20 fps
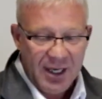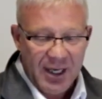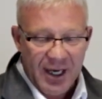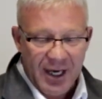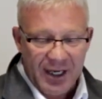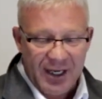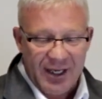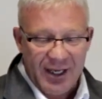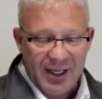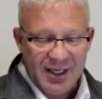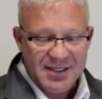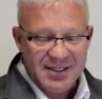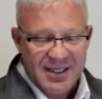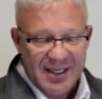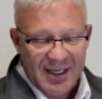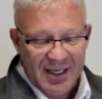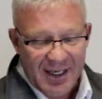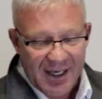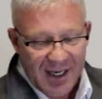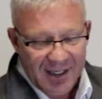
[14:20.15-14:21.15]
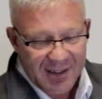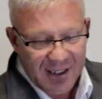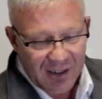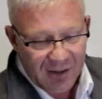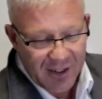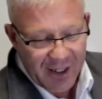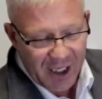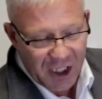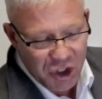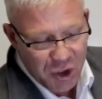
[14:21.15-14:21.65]
against the
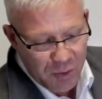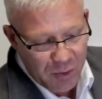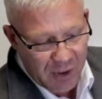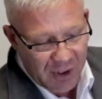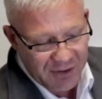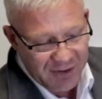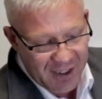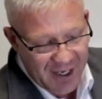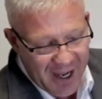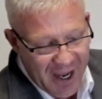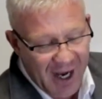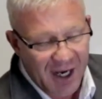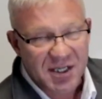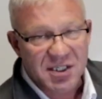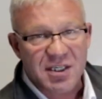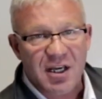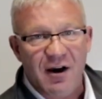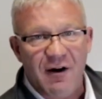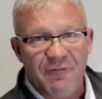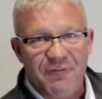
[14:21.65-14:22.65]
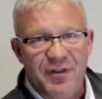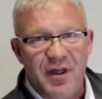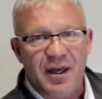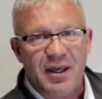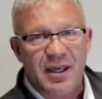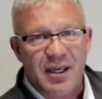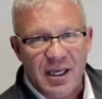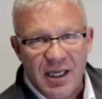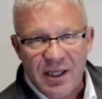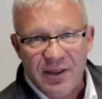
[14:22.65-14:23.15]
intellectual attacks of the
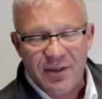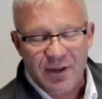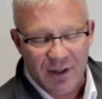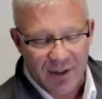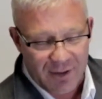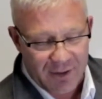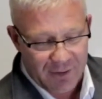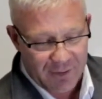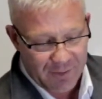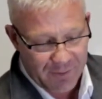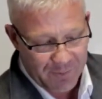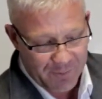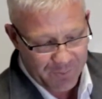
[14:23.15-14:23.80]
heathen."